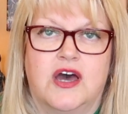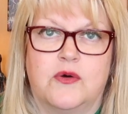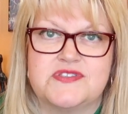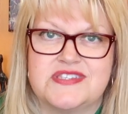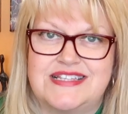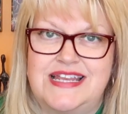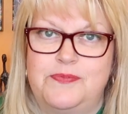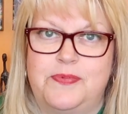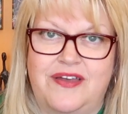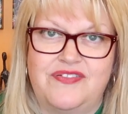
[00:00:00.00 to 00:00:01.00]
I
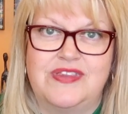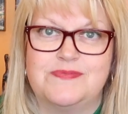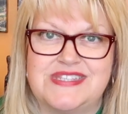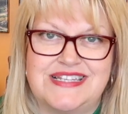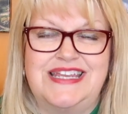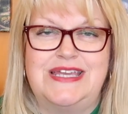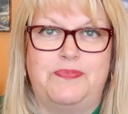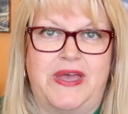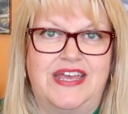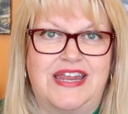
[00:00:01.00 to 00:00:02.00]
wasn't having them
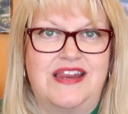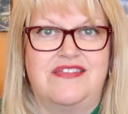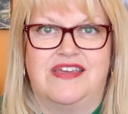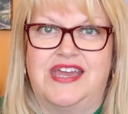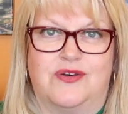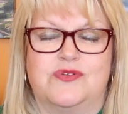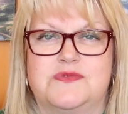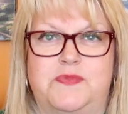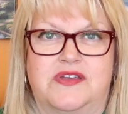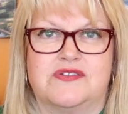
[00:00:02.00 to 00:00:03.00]
sleep in anything else
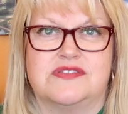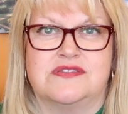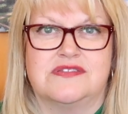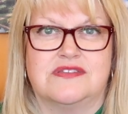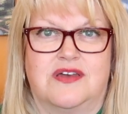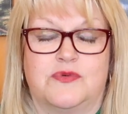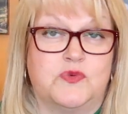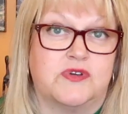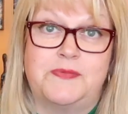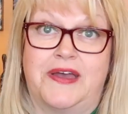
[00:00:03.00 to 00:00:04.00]
because I was
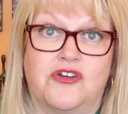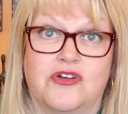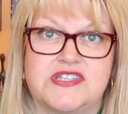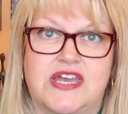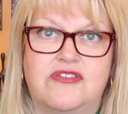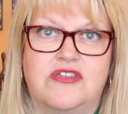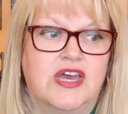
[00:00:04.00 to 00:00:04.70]
worried about cot death.